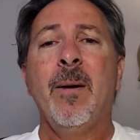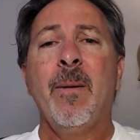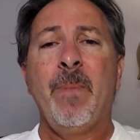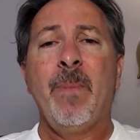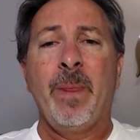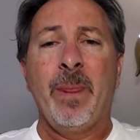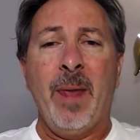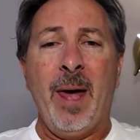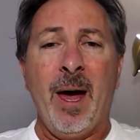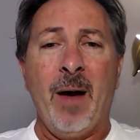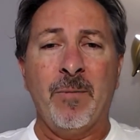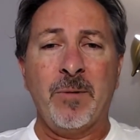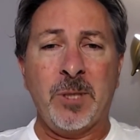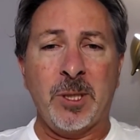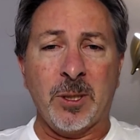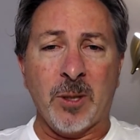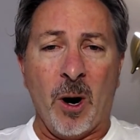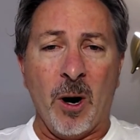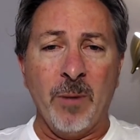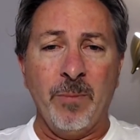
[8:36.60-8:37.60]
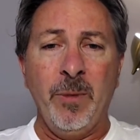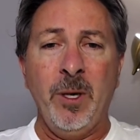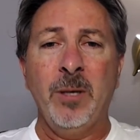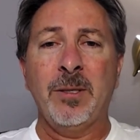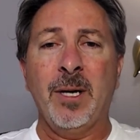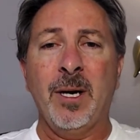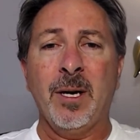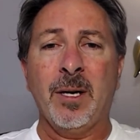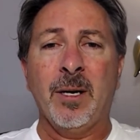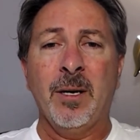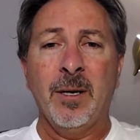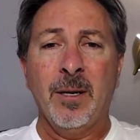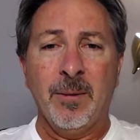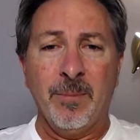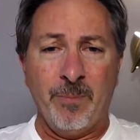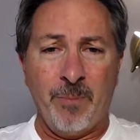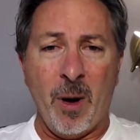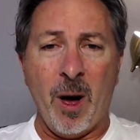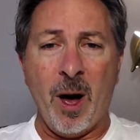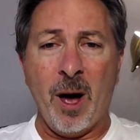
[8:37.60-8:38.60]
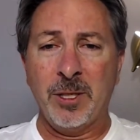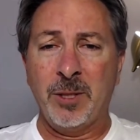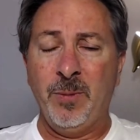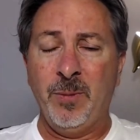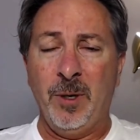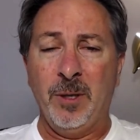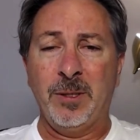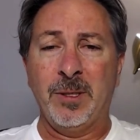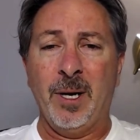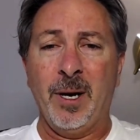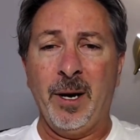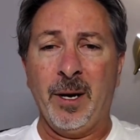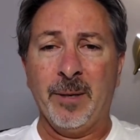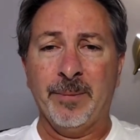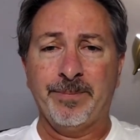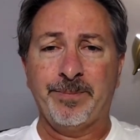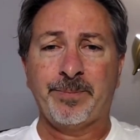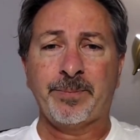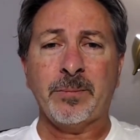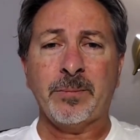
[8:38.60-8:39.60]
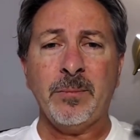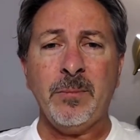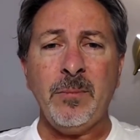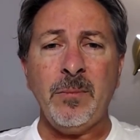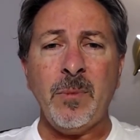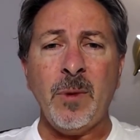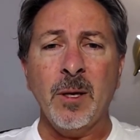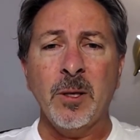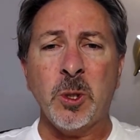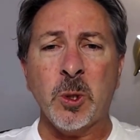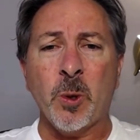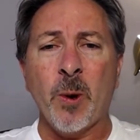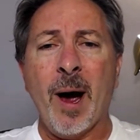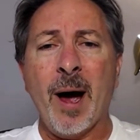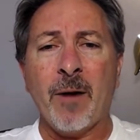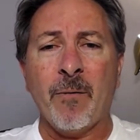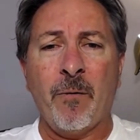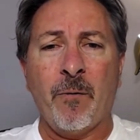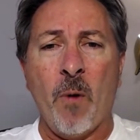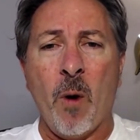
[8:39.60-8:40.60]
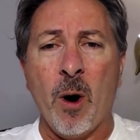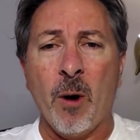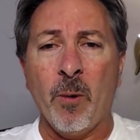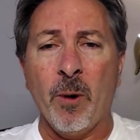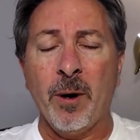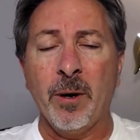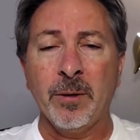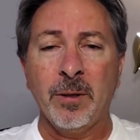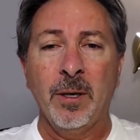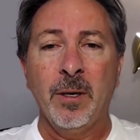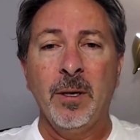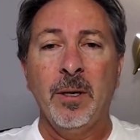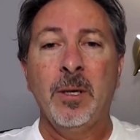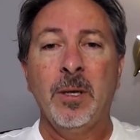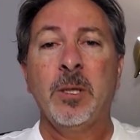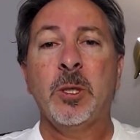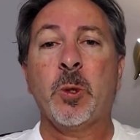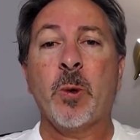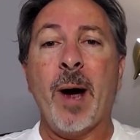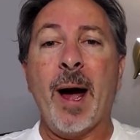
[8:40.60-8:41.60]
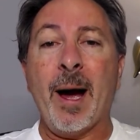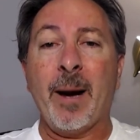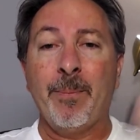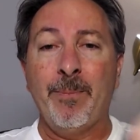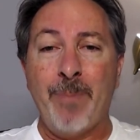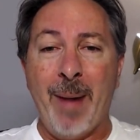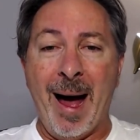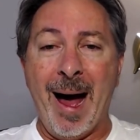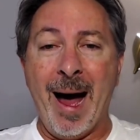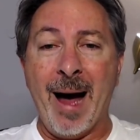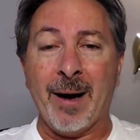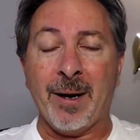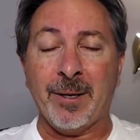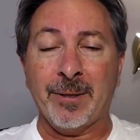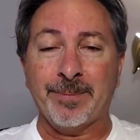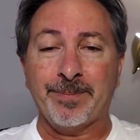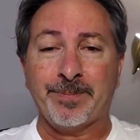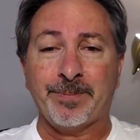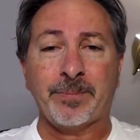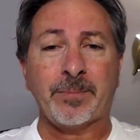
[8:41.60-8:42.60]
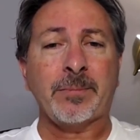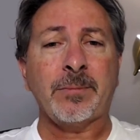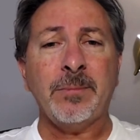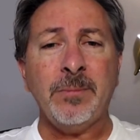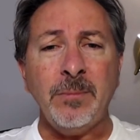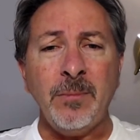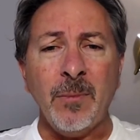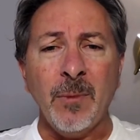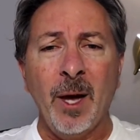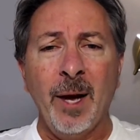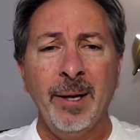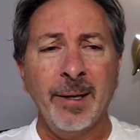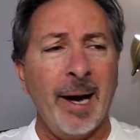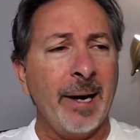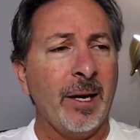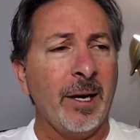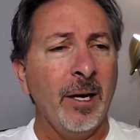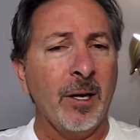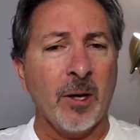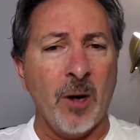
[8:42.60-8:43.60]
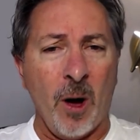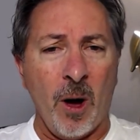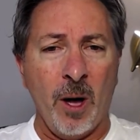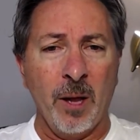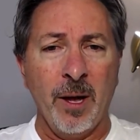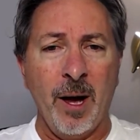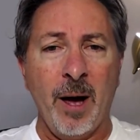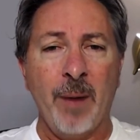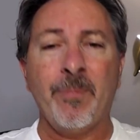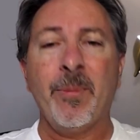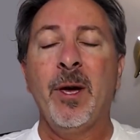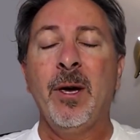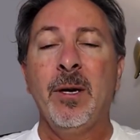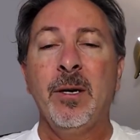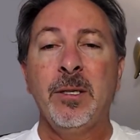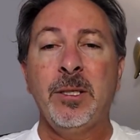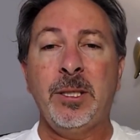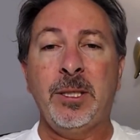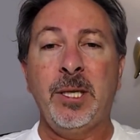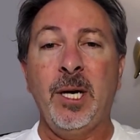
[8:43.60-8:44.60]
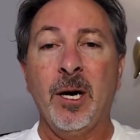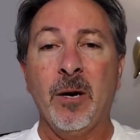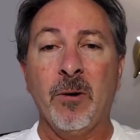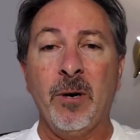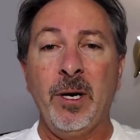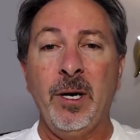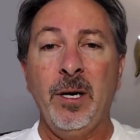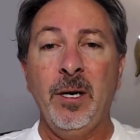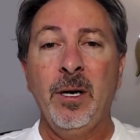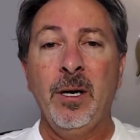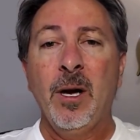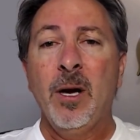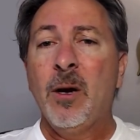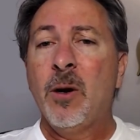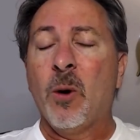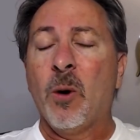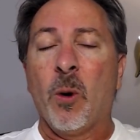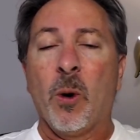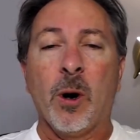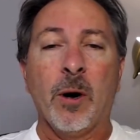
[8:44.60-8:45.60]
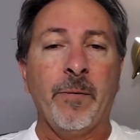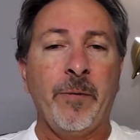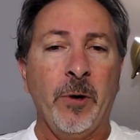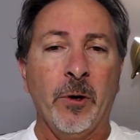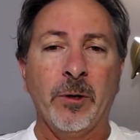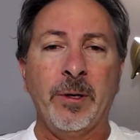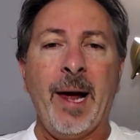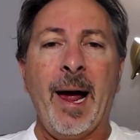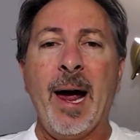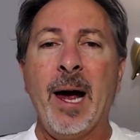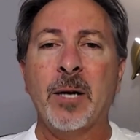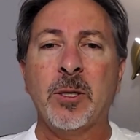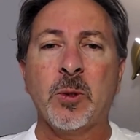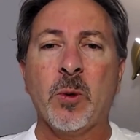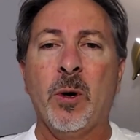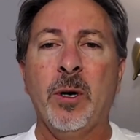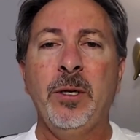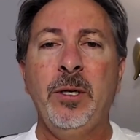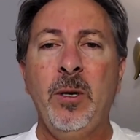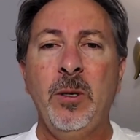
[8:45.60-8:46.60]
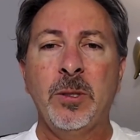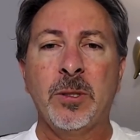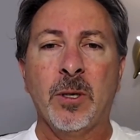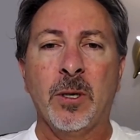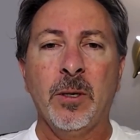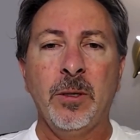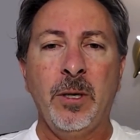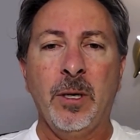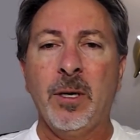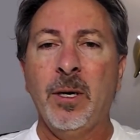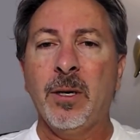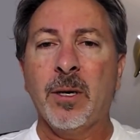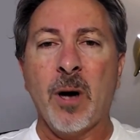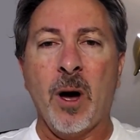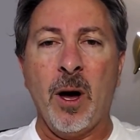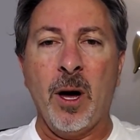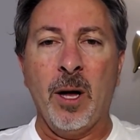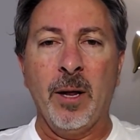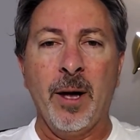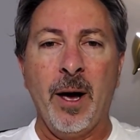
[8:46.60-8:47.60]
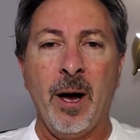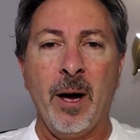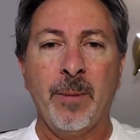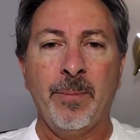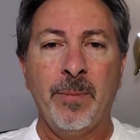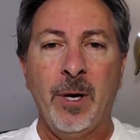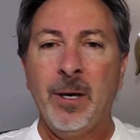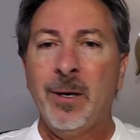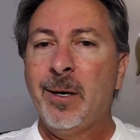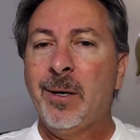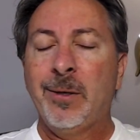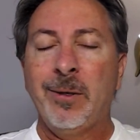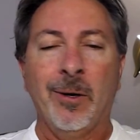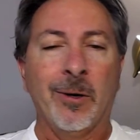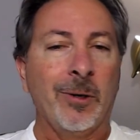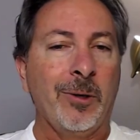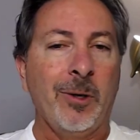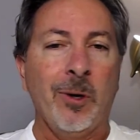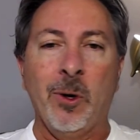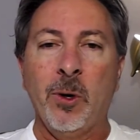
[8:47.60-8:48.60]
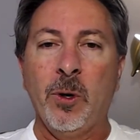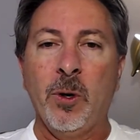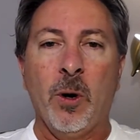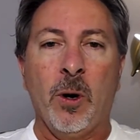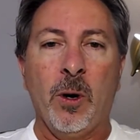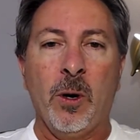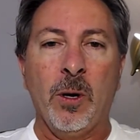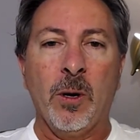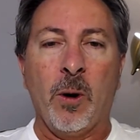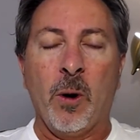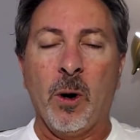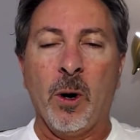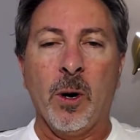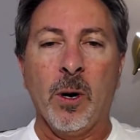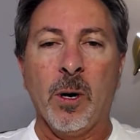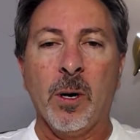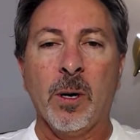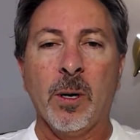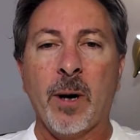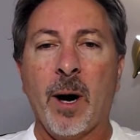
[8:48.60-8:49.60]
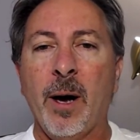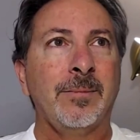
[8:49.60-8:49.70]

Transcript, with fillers: They have start music, pause music, track forward, track back, and I can call up Siri, or if you're an Android user, you can call up your Google or